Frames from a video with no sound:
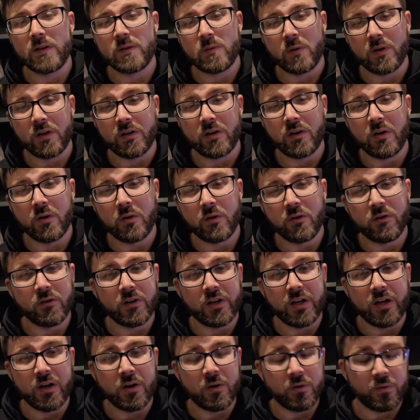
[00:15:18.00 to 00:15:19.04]
if it's one I don't
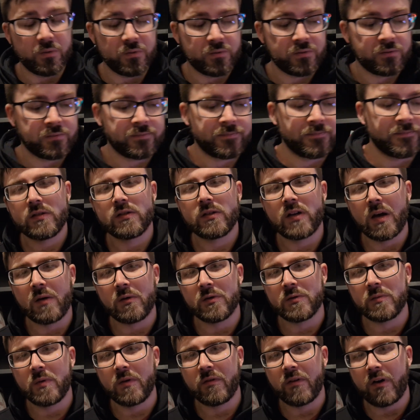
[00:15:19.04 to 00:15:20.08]
already own. So that
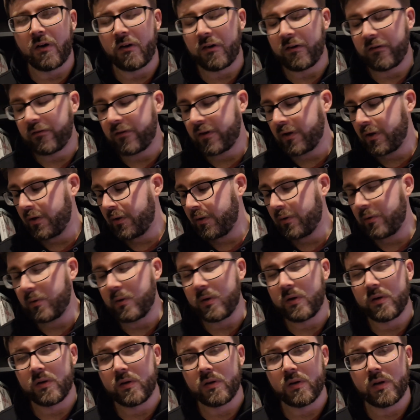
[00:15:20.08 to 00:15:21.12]
was my very
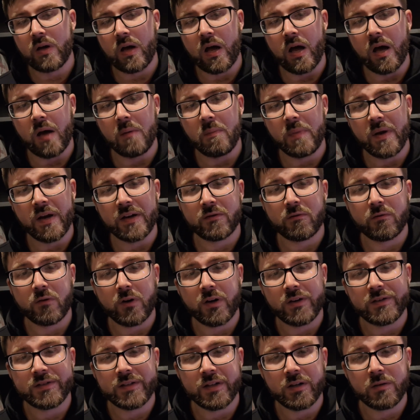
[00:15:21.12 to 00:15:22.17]
few
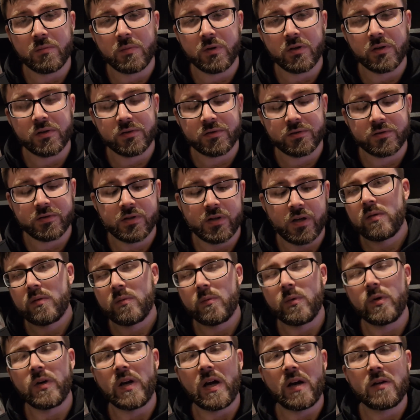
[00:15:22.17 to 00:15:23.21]
PS3 steelbooks.
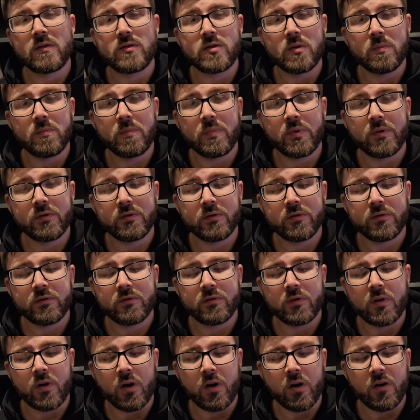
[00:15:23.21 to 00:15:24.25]
We'll now jump
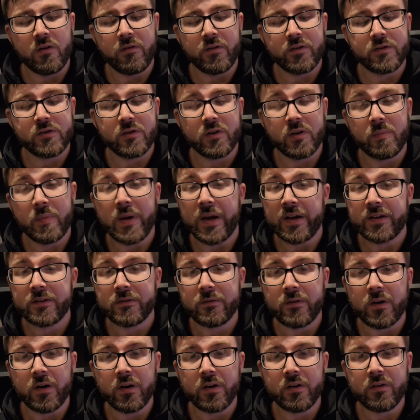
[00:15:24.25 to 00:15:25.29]
over to the
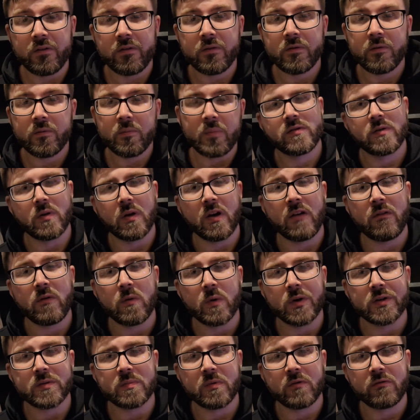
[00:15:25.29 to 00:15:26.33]
PS5. So if
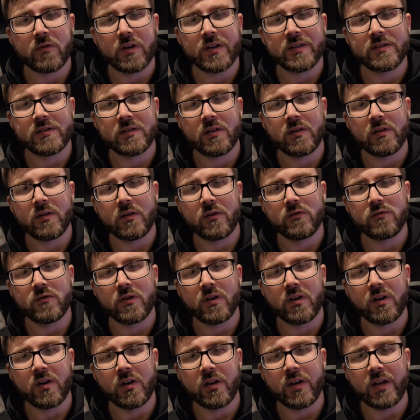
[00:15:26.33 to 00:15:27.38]
you watched my recent
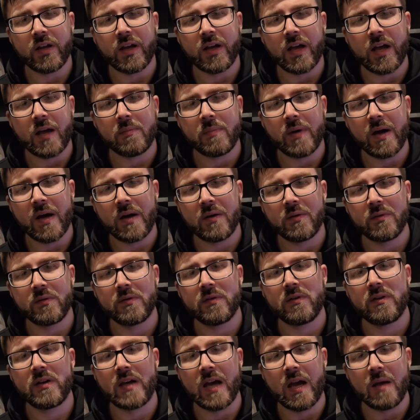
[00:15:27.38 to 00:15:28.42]

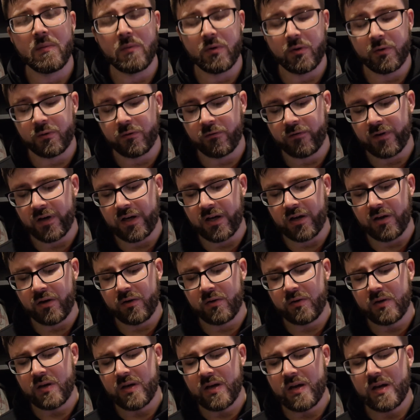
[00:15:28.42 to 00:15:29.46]
£198 game haul
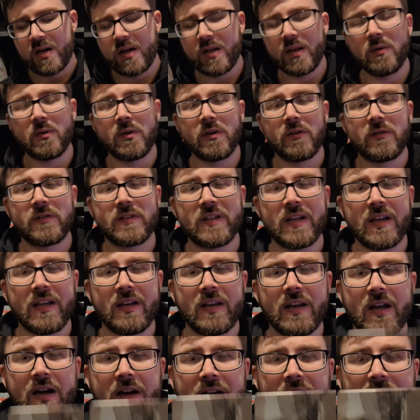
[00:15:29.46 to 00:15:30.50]
video, you will have
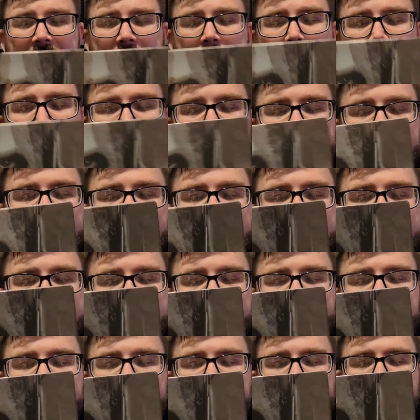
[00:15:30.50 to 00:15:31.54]
seen that I did pick up
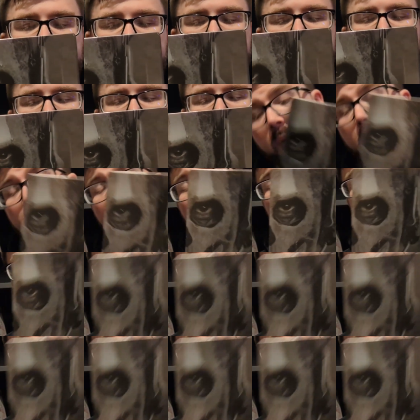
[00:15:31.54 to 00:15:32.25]
the Modern